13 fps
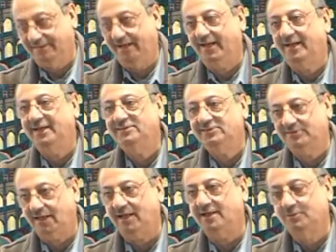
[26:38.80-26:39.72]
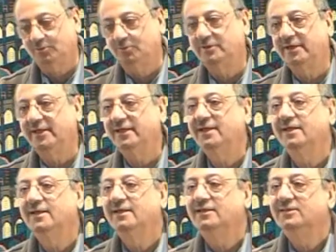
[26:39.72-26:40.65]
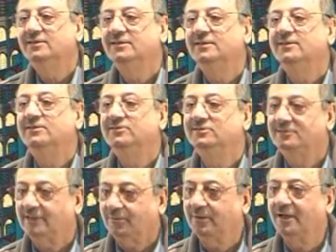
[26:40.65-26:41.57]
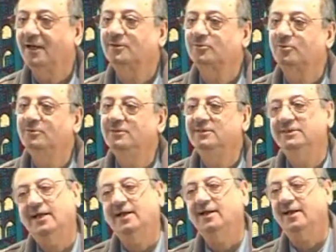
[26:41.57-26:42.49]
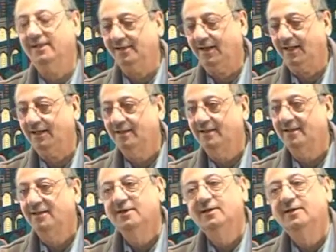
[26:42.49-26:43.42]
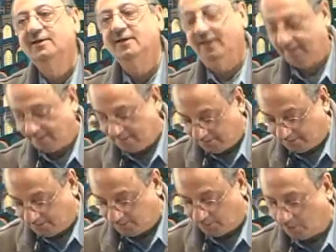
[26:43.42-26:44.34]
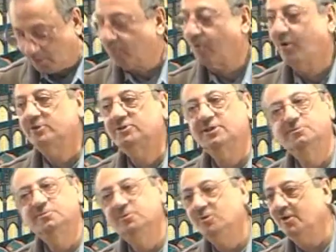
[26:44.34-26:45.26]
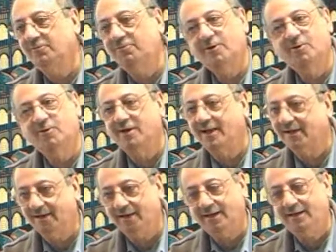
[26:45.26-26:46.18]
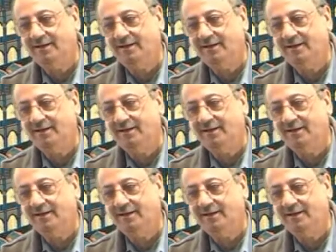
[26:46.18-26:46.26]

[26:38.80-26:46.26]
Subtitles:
Yes, Sa'atuki Jamilatun Ya Layla. Your watch is beautiful, O Layla.